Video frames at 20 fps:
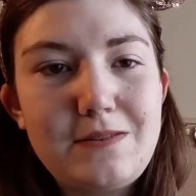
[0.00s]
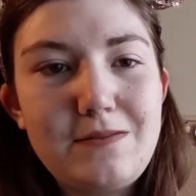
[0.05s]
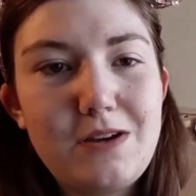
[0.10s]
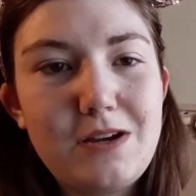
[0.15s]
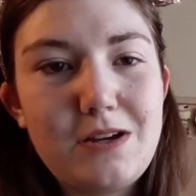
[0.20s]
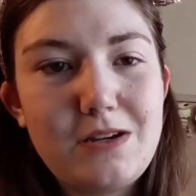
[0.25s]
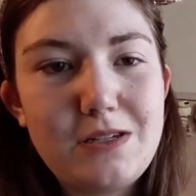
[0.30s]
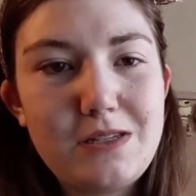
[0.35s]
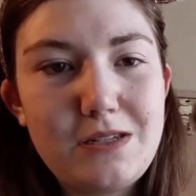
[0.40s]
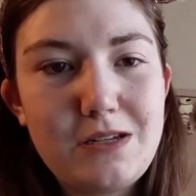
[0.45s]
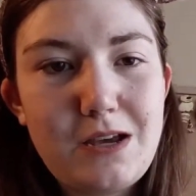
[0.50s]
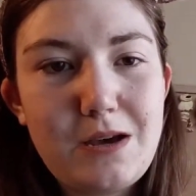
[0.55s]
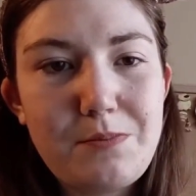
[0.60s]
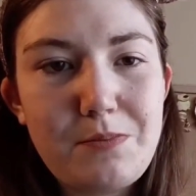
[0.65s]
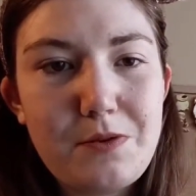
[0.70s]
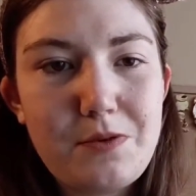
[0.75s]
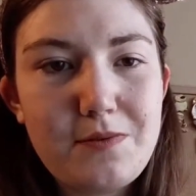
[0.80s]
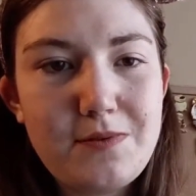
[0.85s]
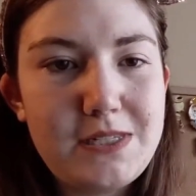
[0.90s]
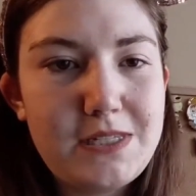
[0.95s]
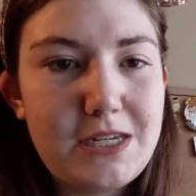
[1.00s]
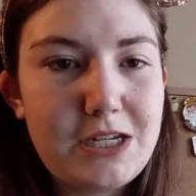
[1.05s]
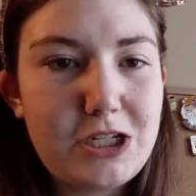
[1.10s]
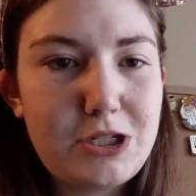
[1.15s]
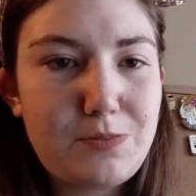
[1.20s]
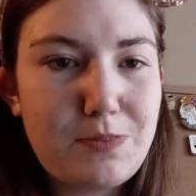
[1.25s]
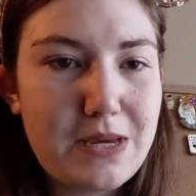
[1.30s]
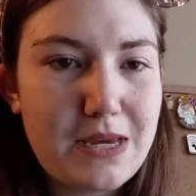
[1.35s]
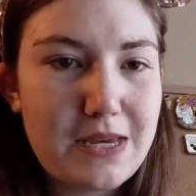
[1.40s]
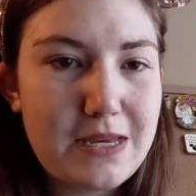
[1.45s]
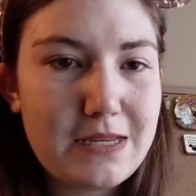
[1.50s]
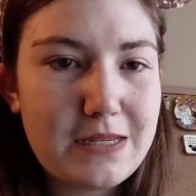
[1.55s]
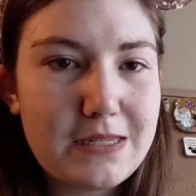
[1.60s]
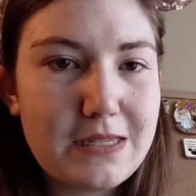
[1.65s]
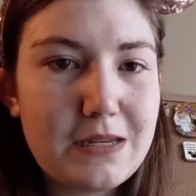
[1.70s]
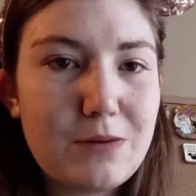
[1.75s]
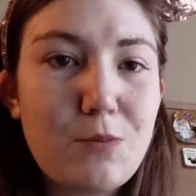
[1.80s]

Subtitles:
I've got a couple of Stitch pins.